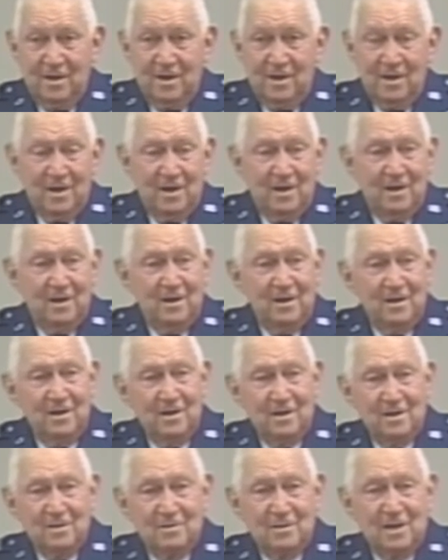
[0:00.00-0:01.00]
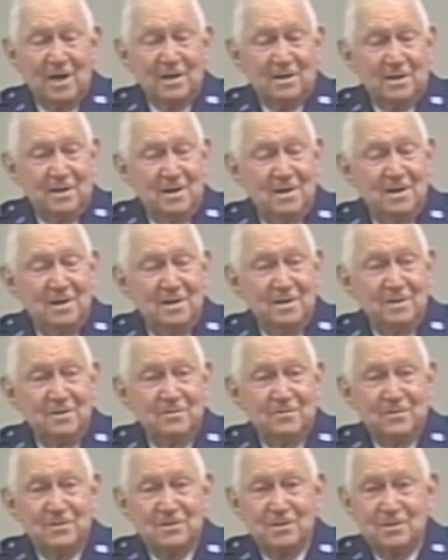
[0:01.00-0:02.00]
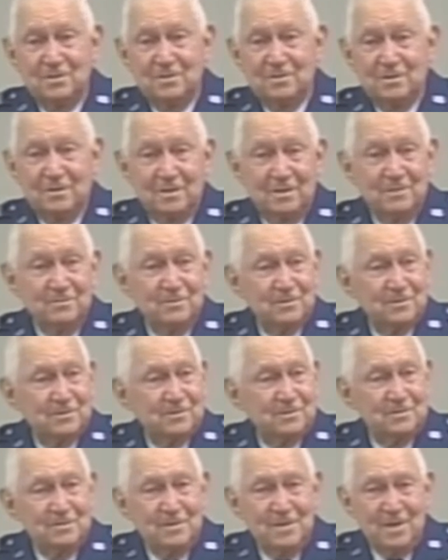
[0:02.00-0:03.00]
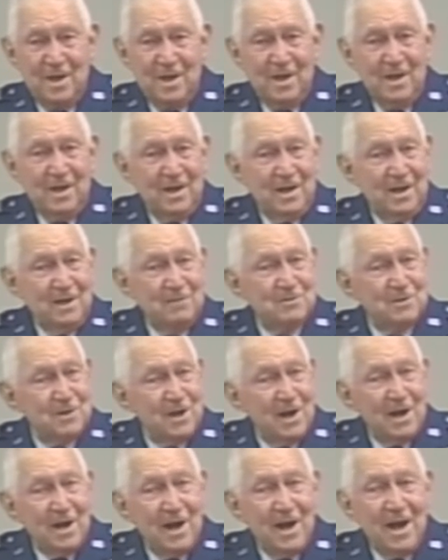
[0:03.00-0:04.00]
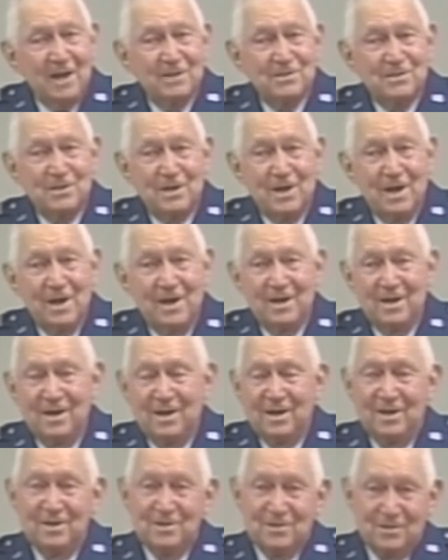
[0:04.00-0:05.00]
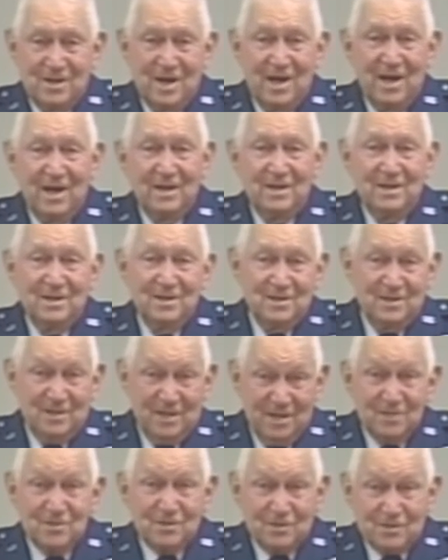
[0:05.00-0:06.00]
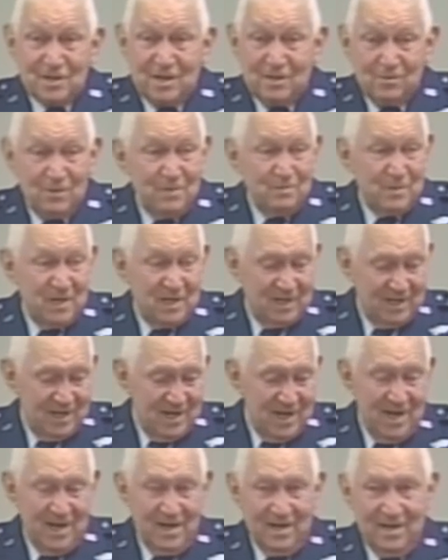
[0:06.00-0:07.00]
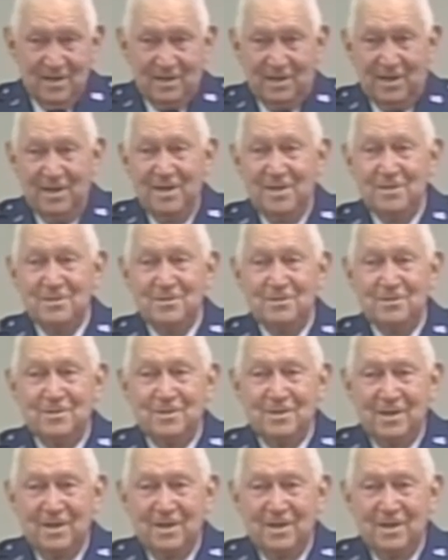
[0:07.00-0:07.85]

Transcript: And uh, I tell you for sure, it was it was a lot of action. And Enzo and I, and Enzo said, "We better get out of here, Cajun."